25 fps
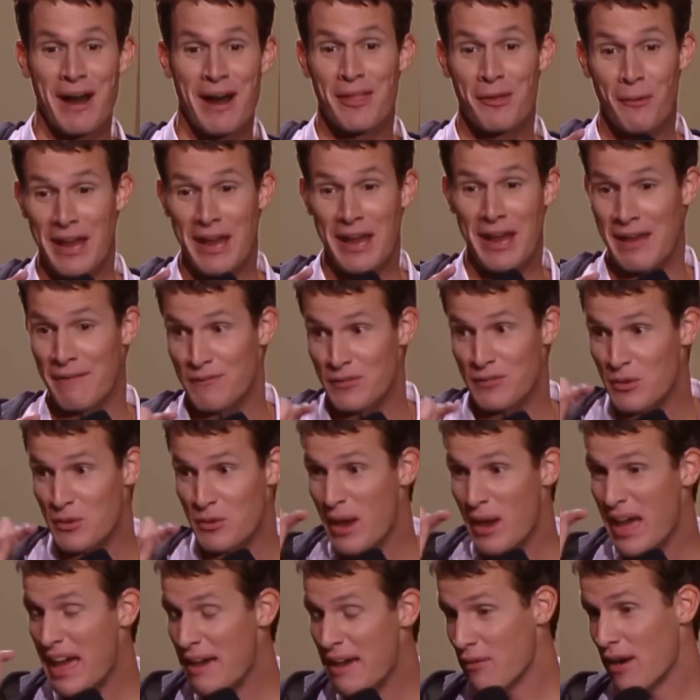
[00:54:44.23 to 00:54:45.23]
By the way, if
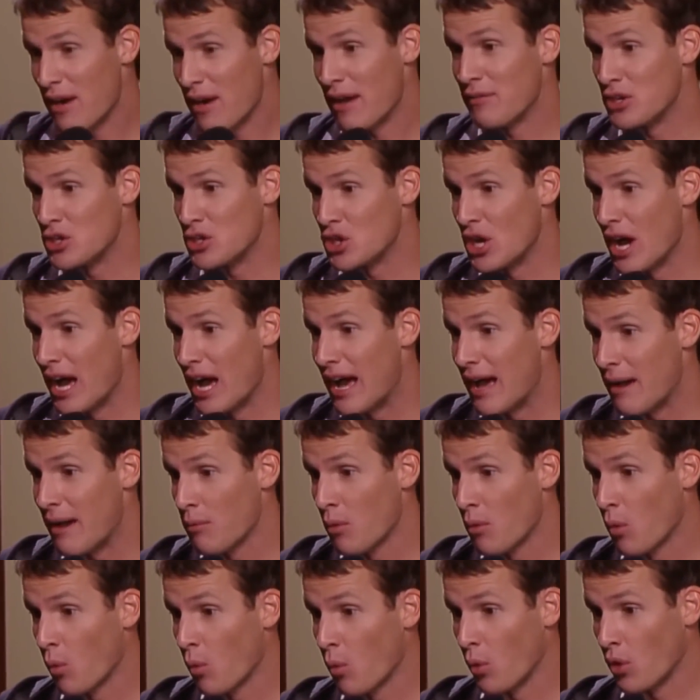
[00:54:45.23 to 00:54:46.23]
you ever have a
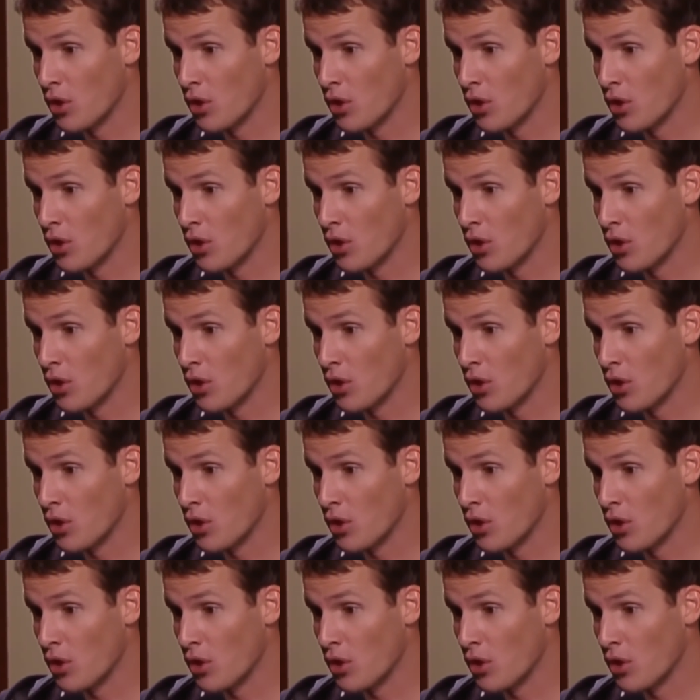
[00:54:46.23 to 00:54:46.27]
job